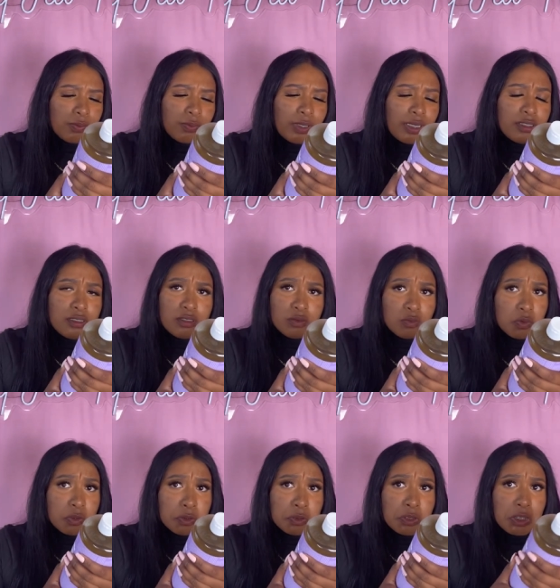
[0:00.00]
18 and
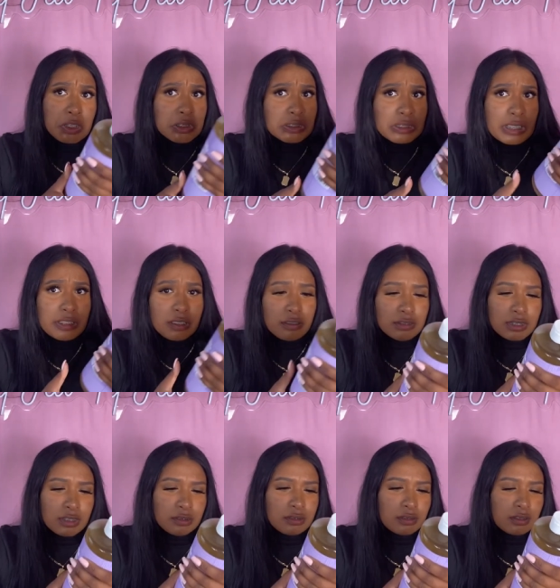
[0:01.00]
1. They didn't say that on
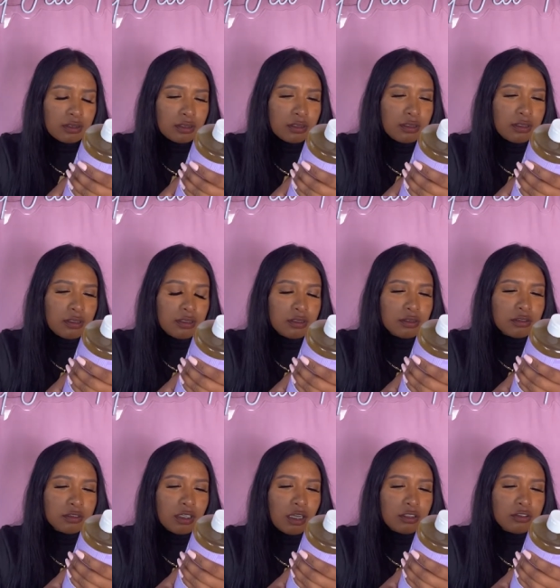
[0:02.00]
TikTok.
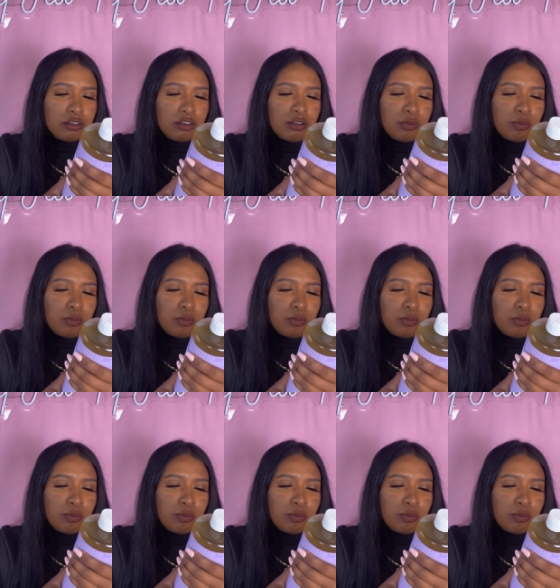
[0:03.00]
Dr.